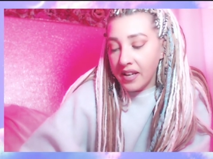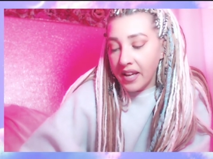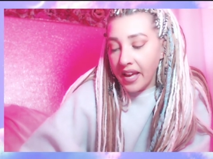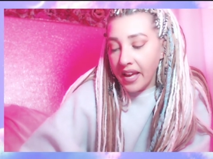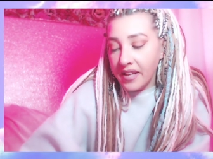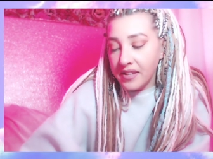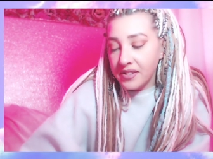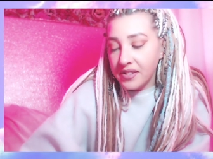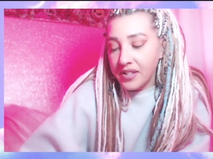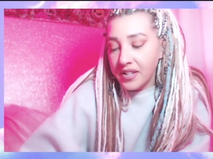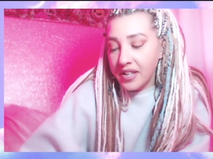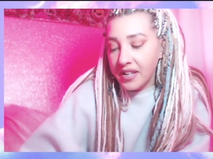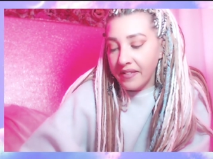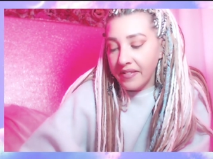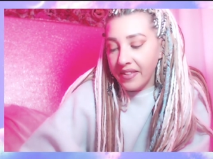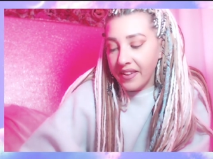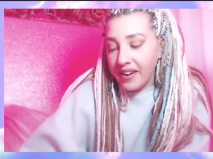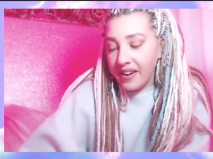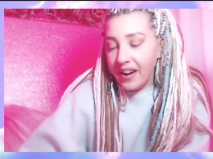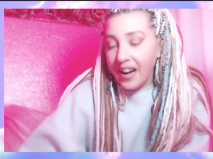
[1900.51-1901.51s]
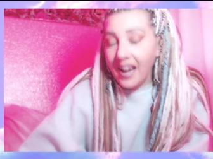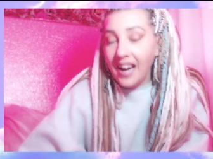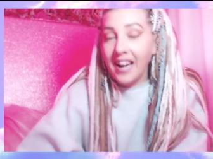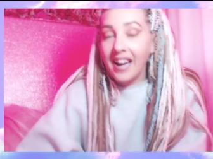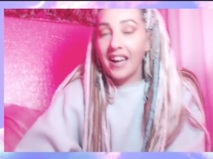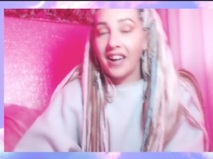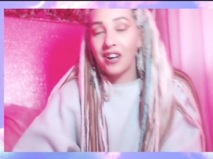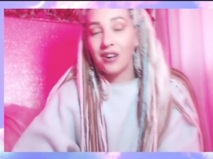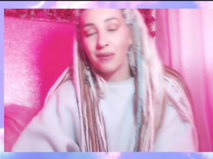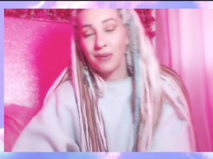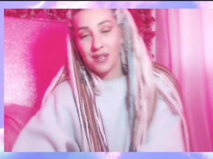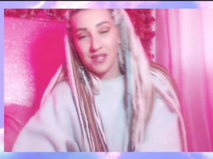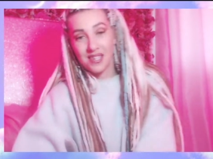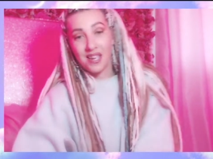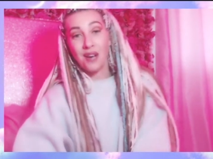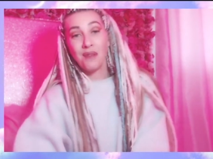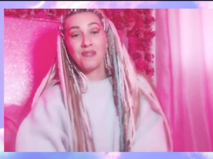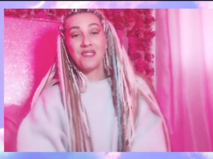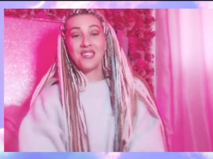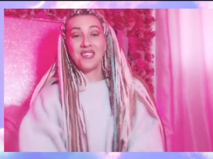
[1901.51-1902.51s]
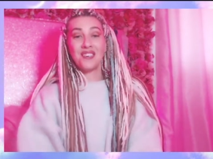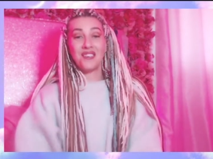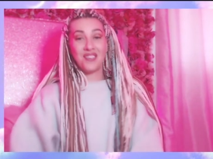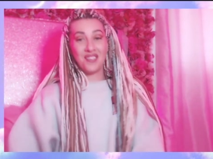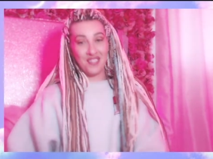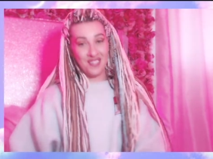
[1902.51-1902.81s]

Cancer. All right, I hope this helped you.